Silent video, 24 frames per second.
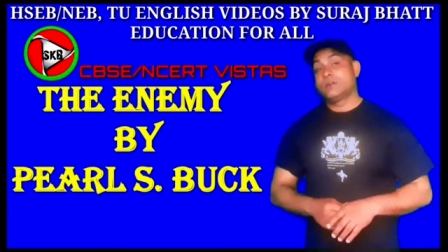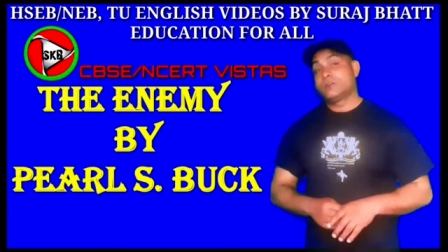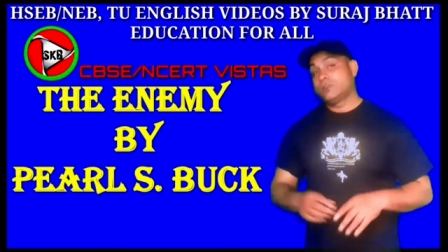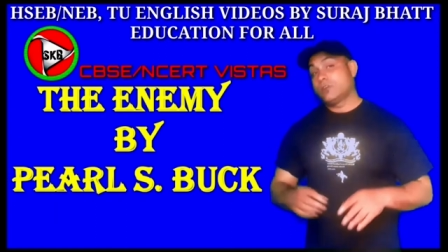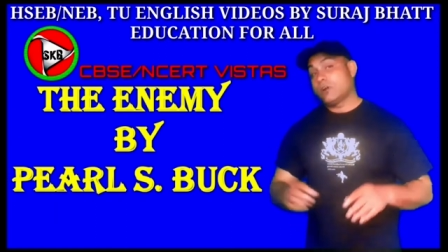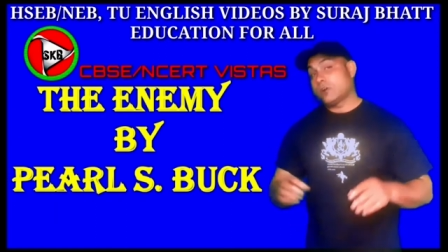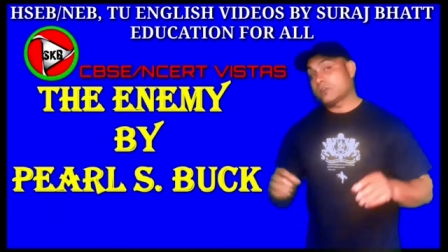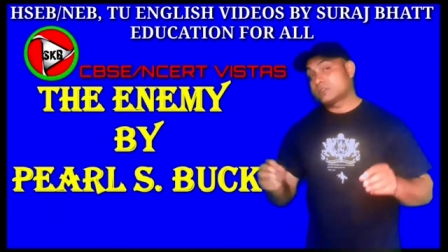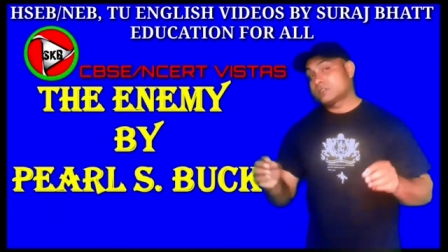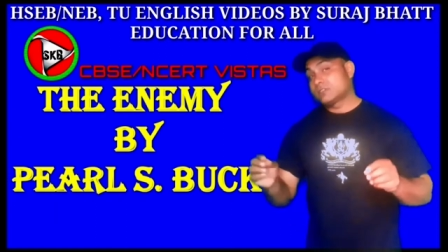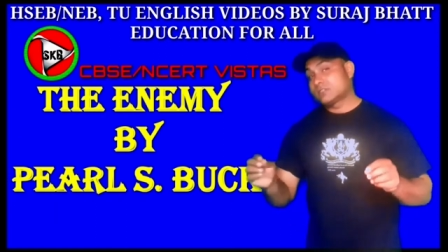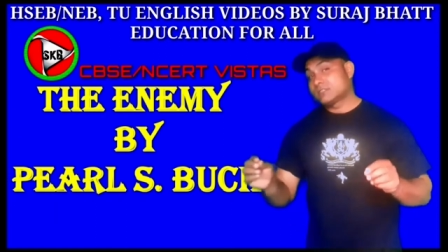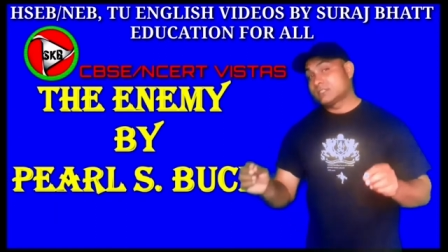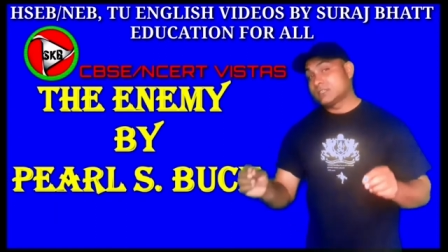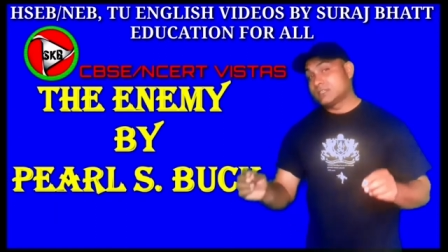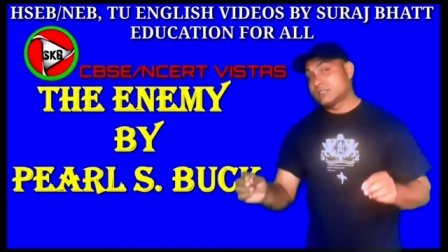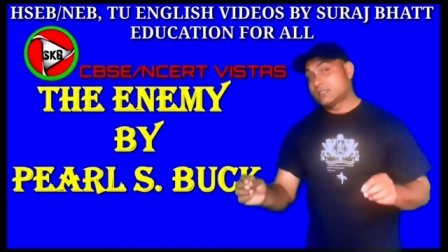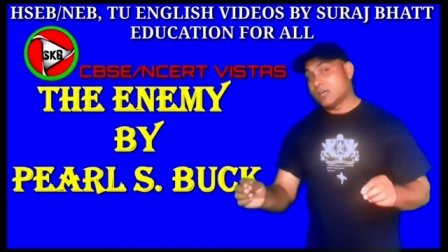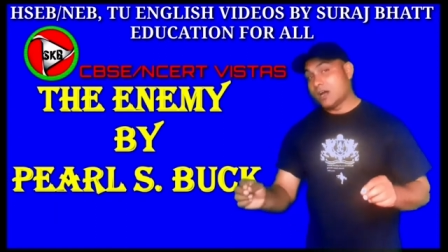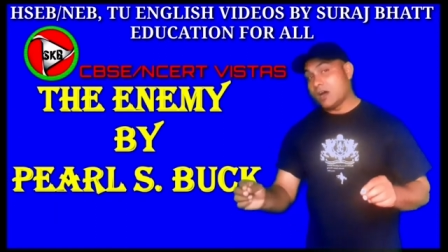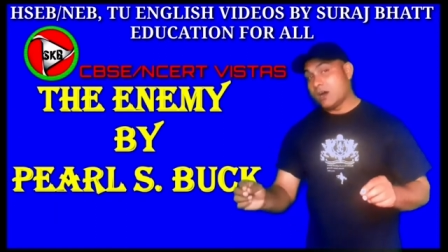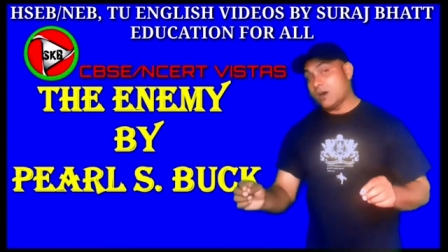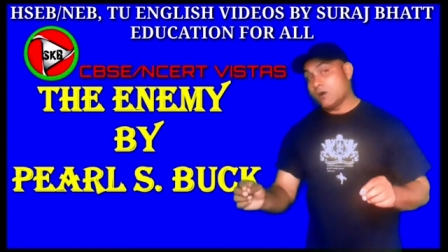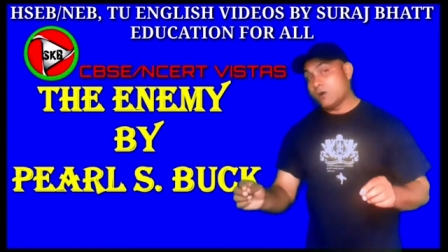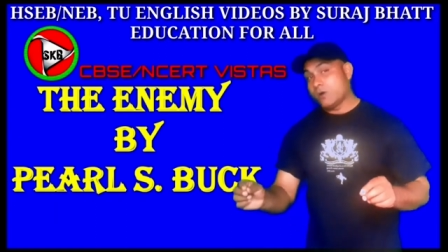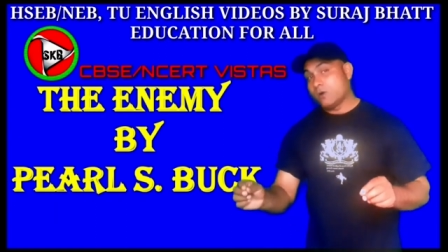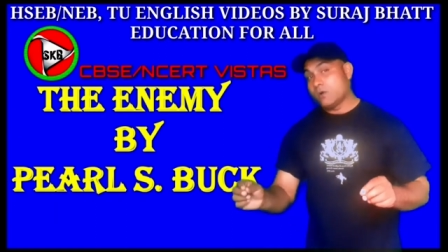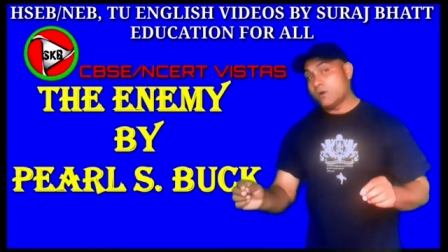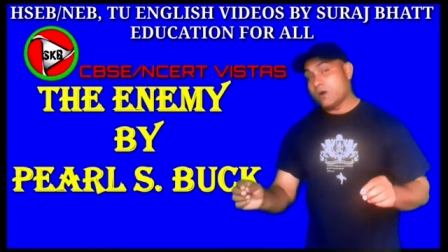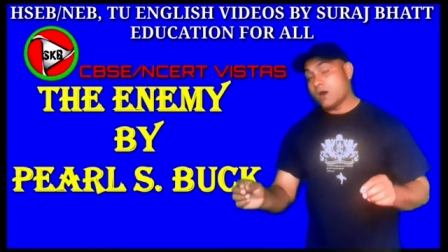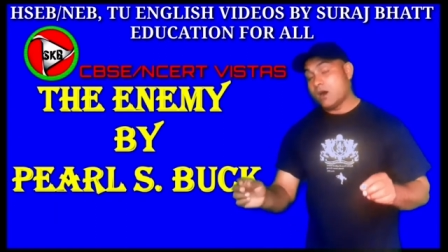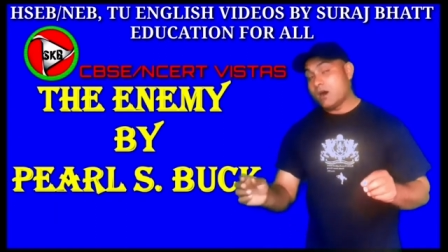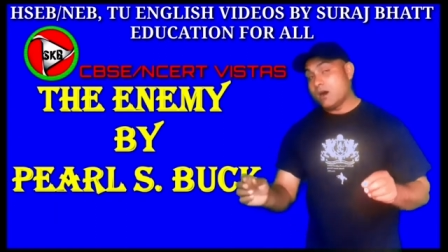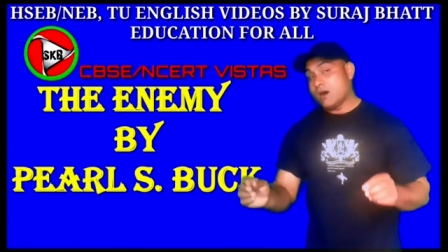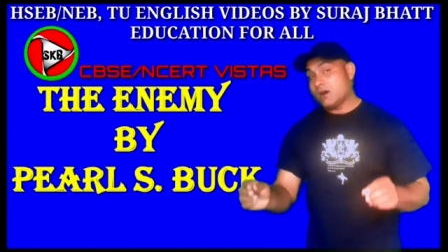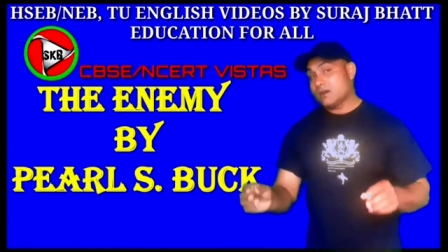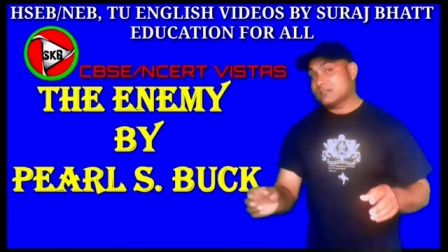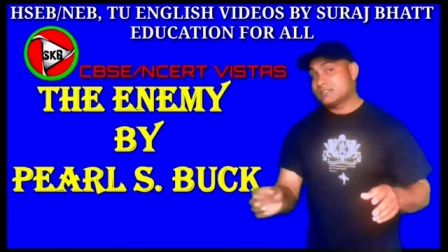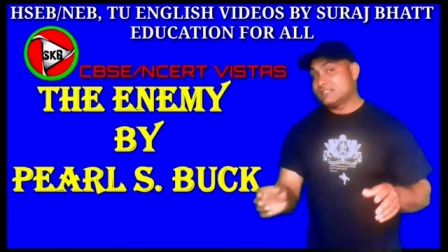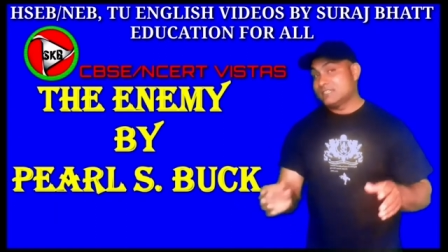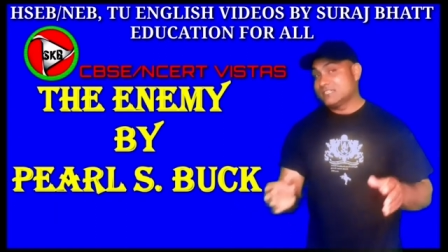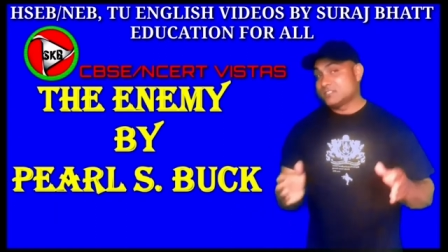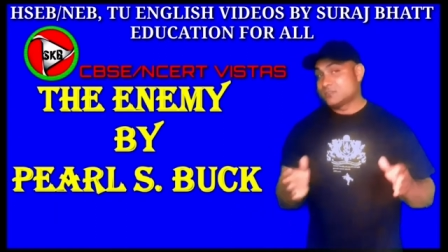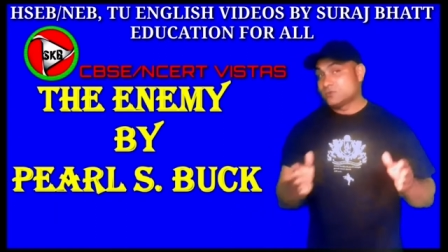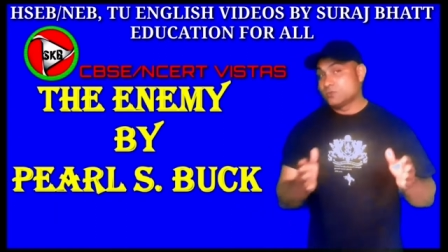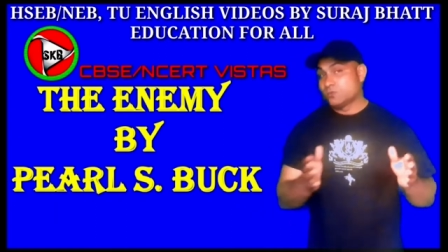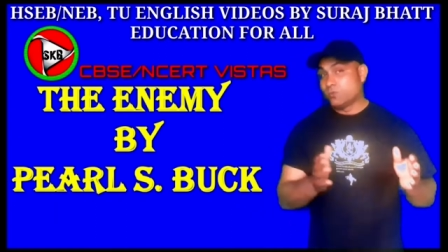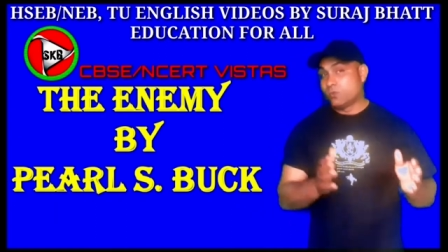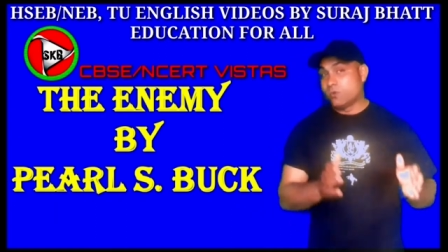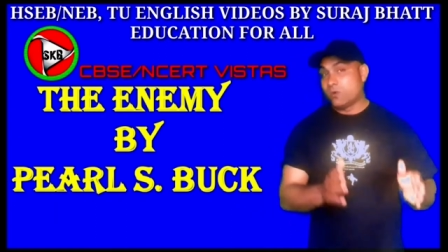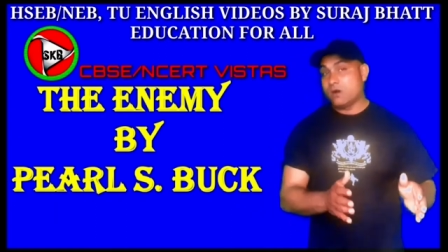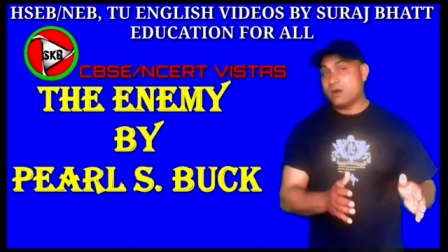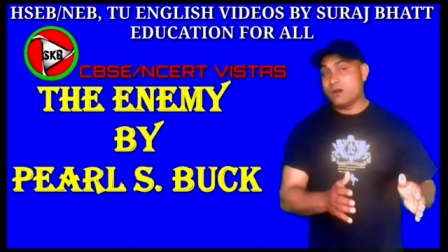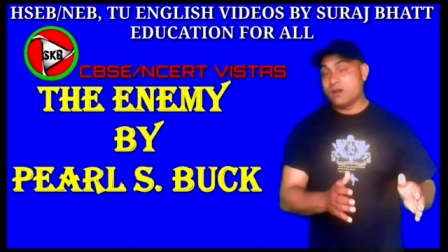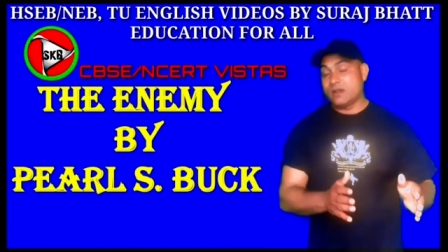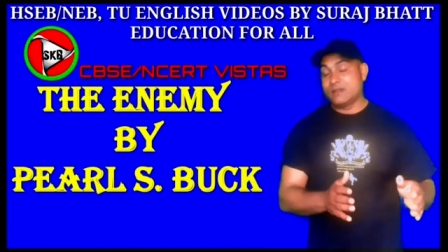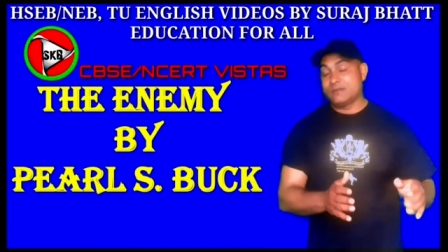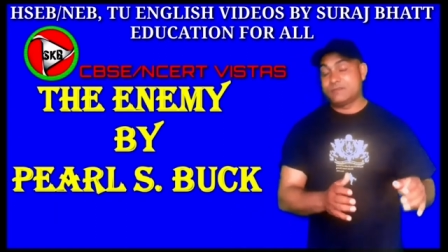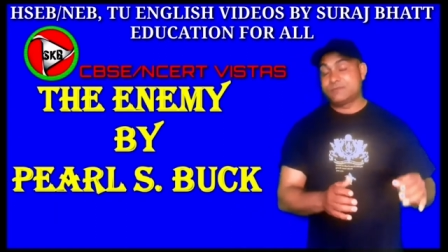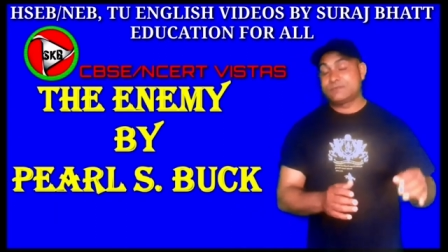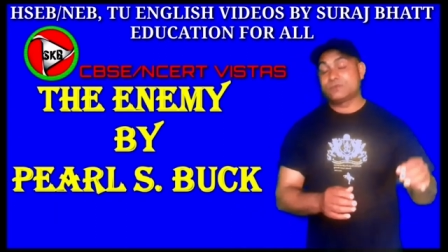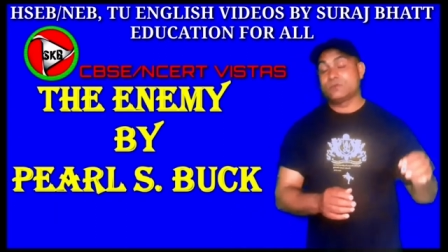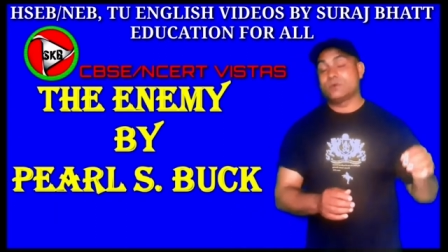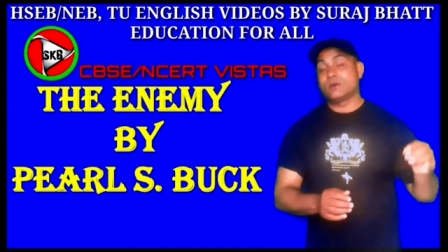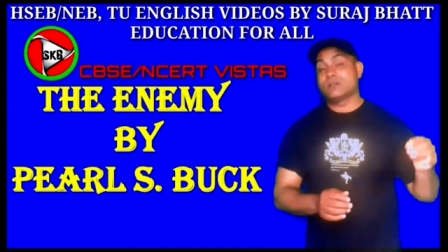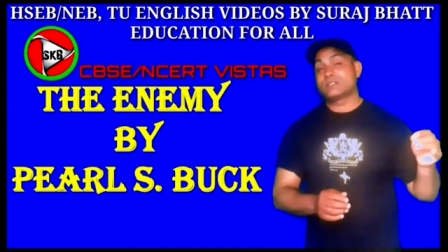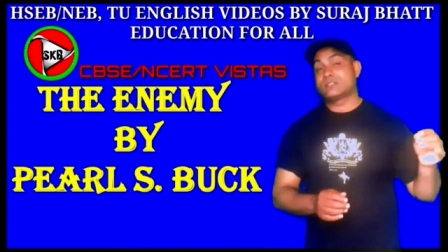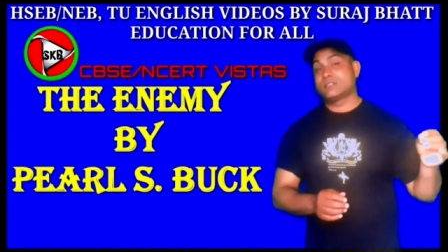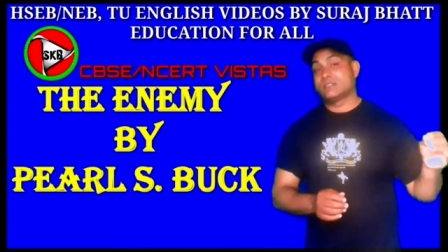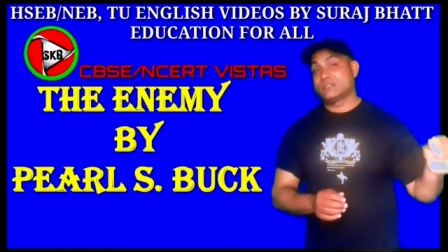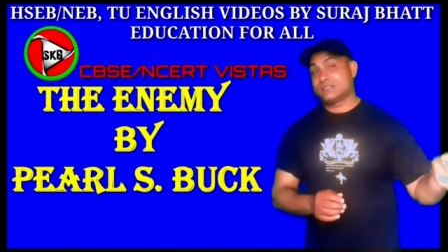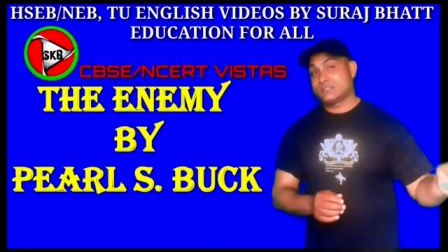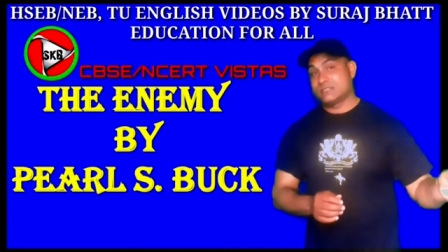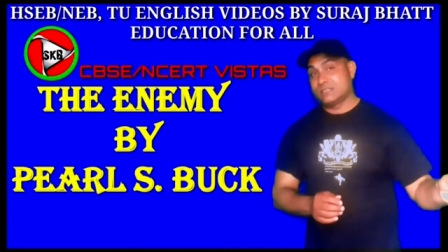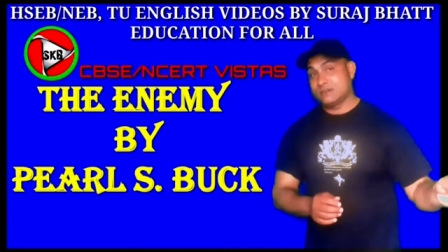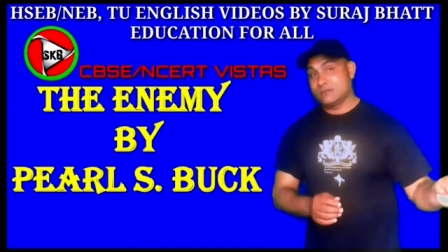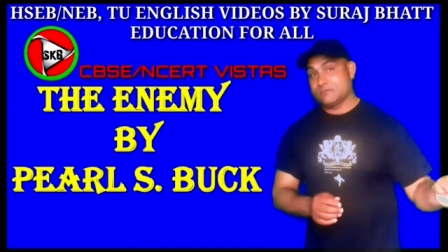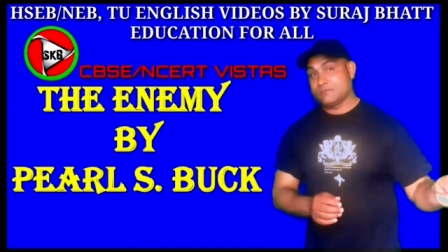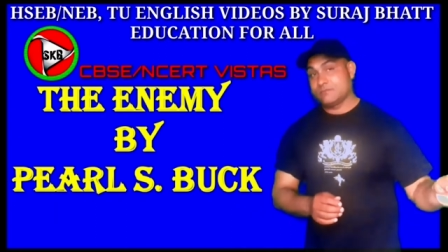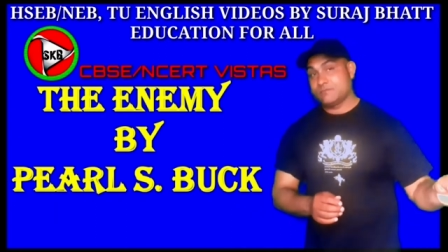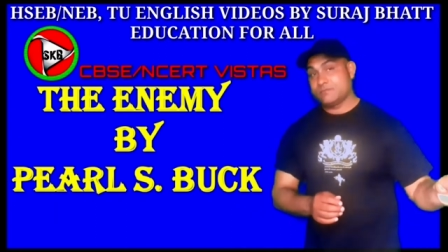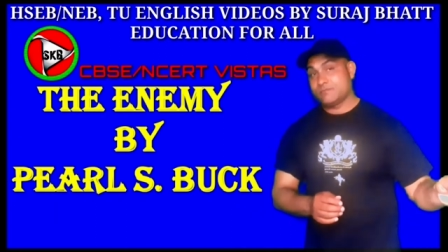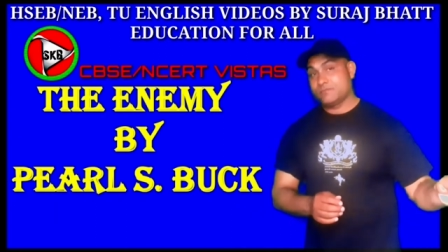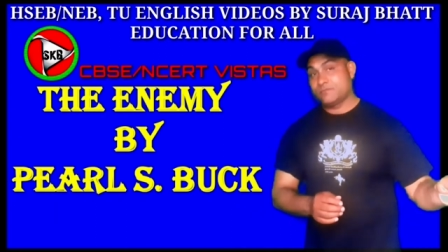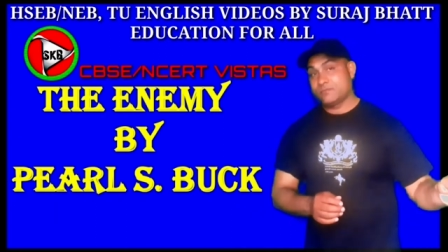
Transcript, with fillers: Dr. Sadao asked his wife to assist him.